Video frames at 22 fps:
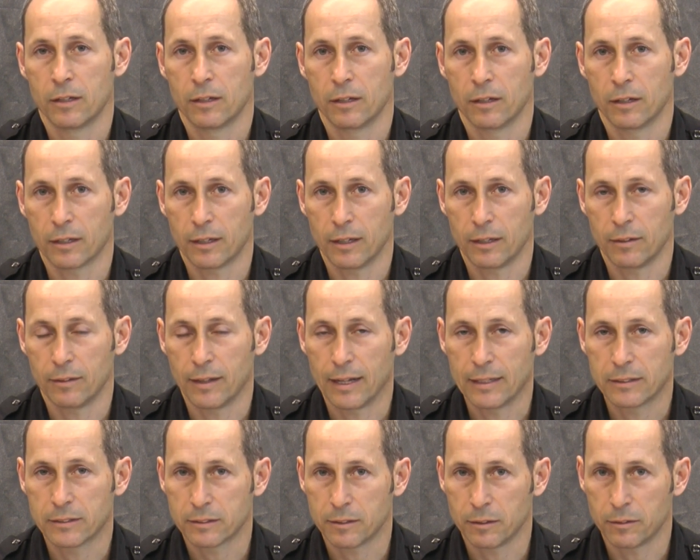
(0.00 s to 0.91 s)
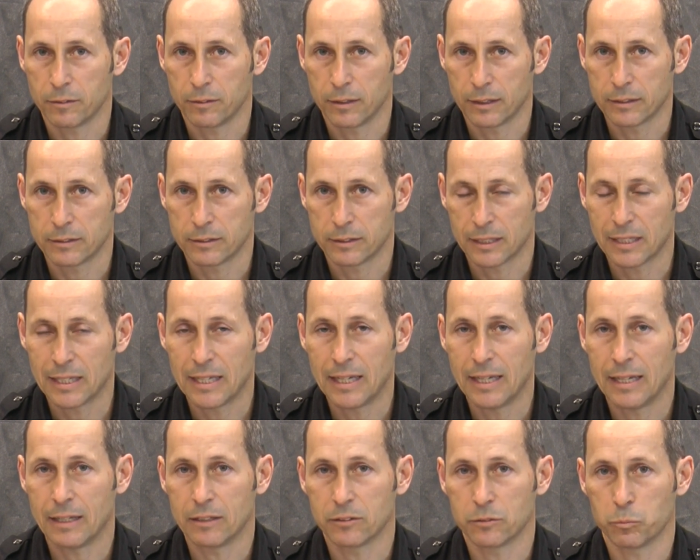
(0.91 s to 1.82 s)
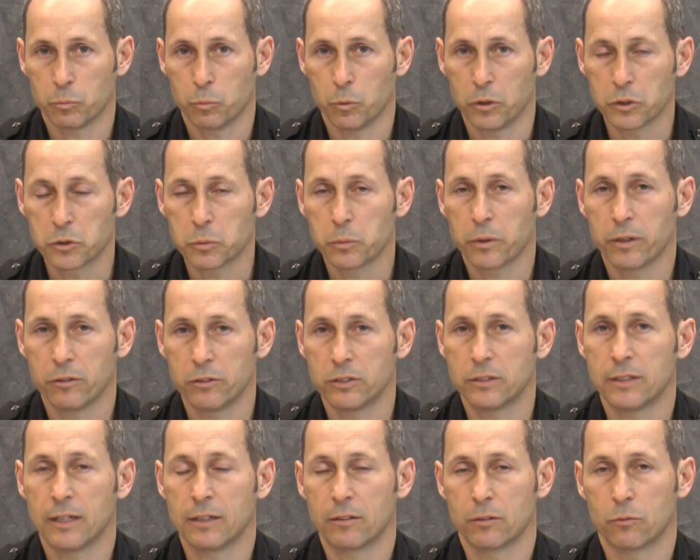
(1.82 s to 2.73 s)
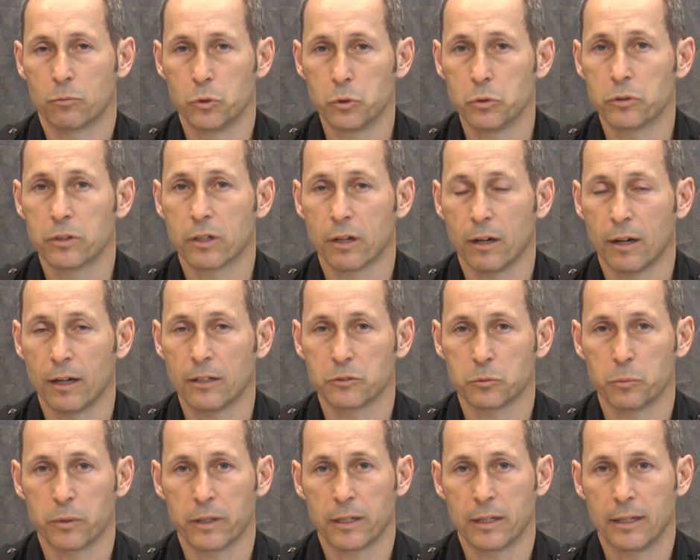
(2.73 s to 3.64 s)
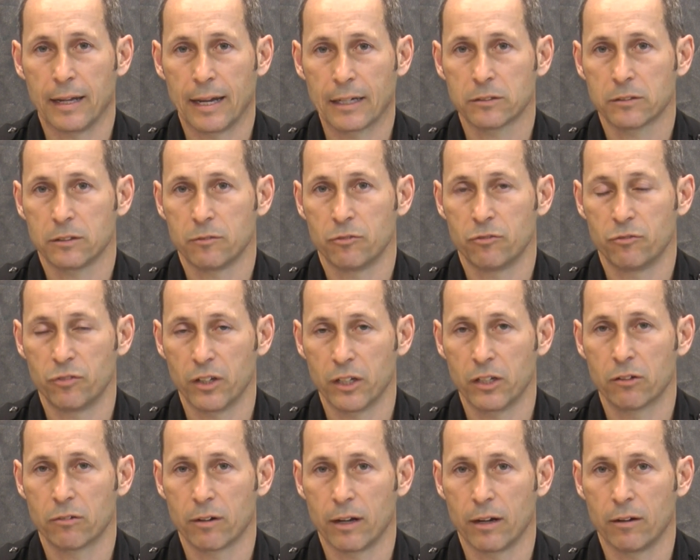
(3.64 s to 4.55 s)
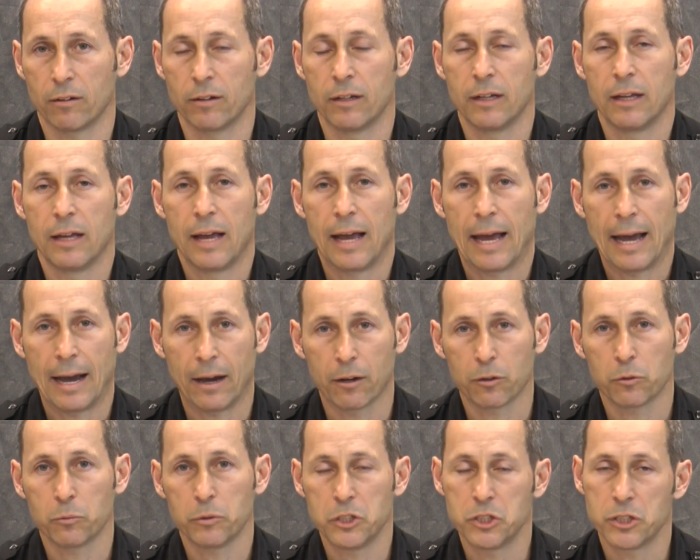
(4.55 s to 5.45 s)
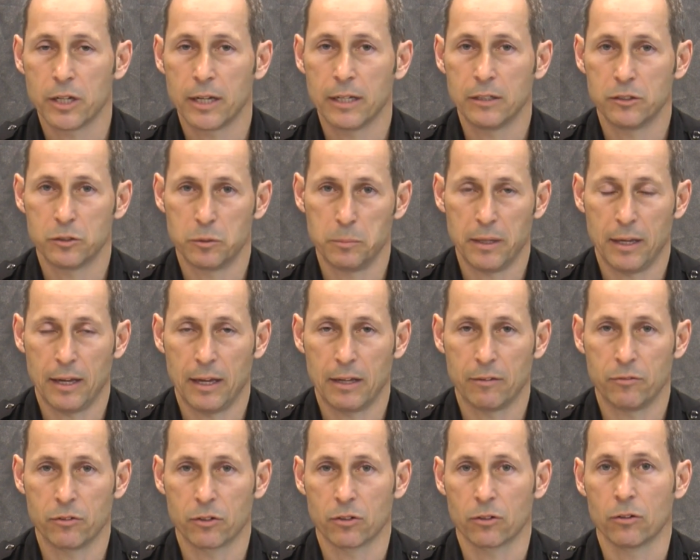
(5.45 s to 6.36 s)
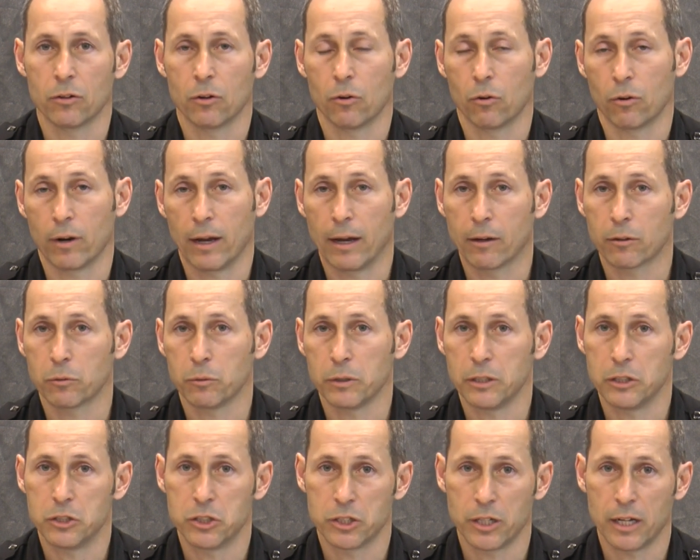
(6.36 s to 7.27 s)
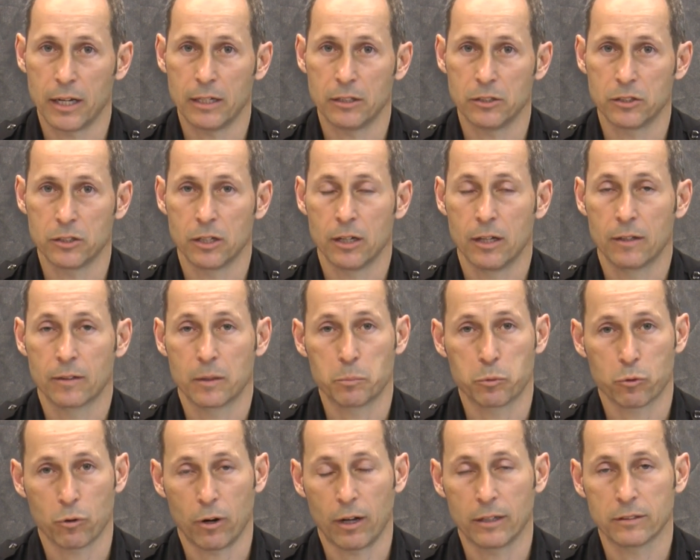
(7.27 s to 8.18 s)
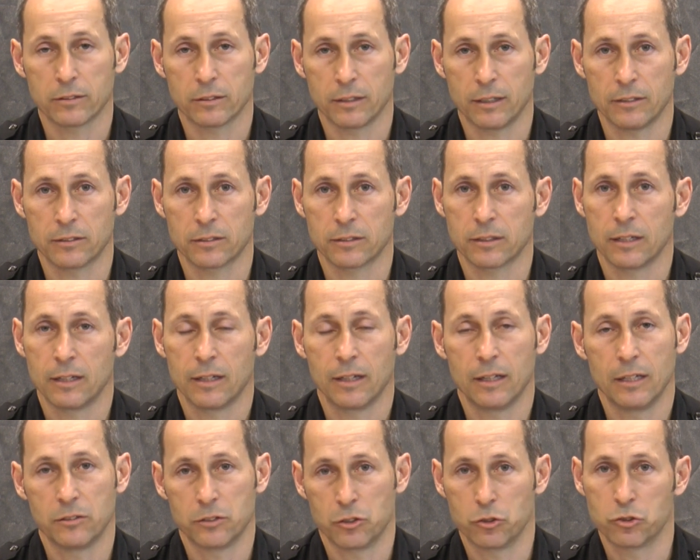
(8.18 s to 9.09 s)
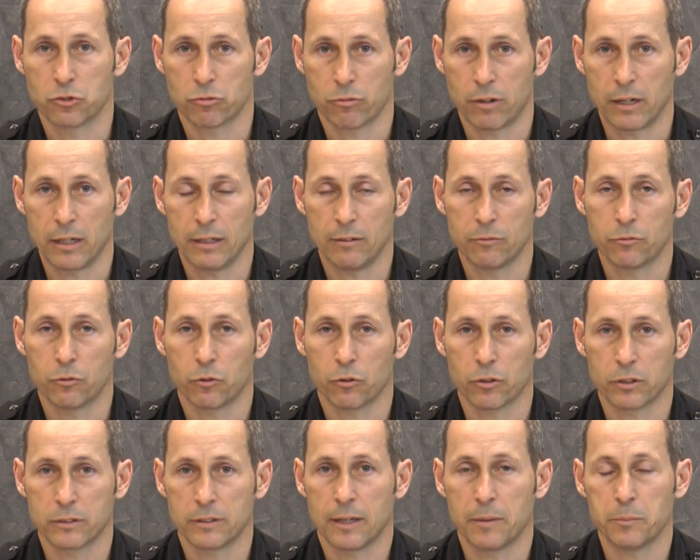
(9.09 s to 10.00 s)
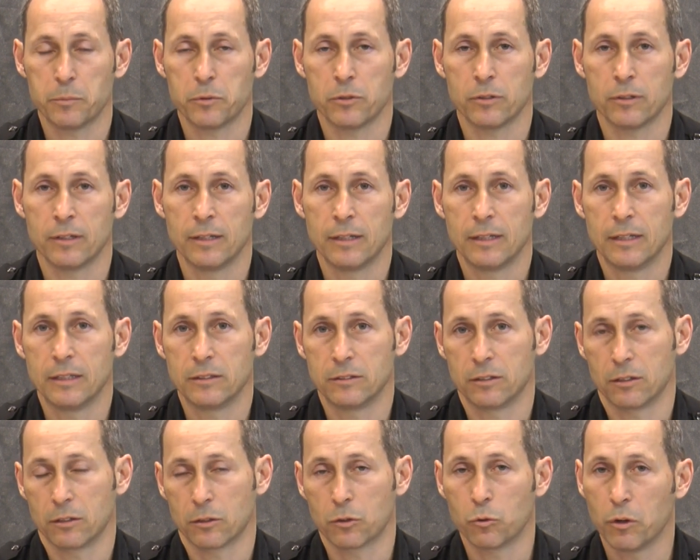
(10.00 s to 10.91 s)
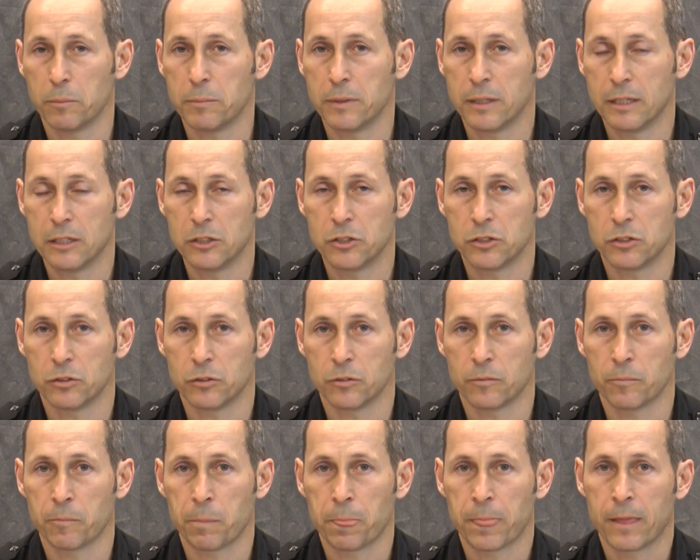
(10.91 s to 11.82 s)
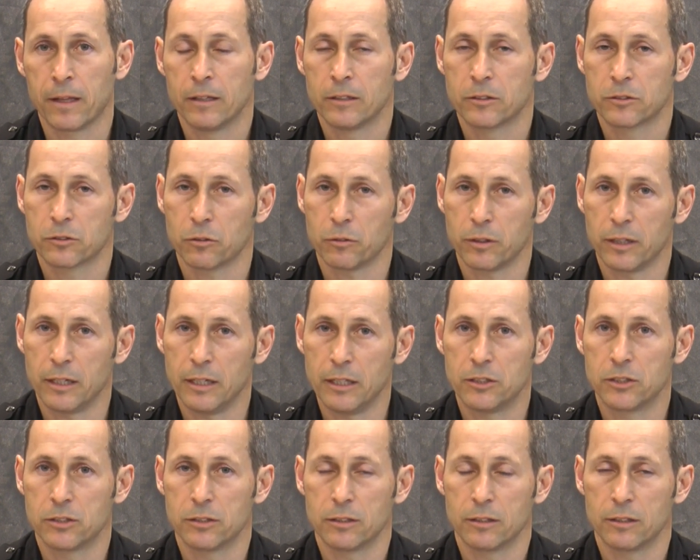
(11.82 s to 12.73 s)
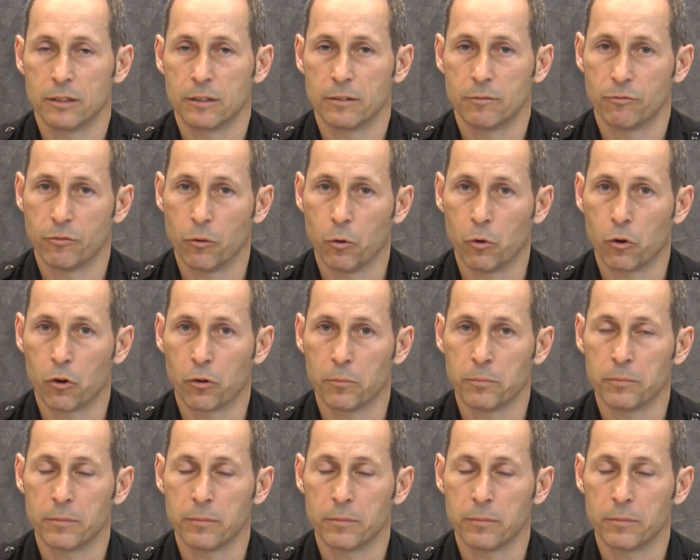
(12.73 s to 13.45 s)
Again, that's the key, is once we understand the root cause, we can actually figure out how do we change the behavior, or how do we change the process. Is it training, for example? Is it an equipment issue? So each form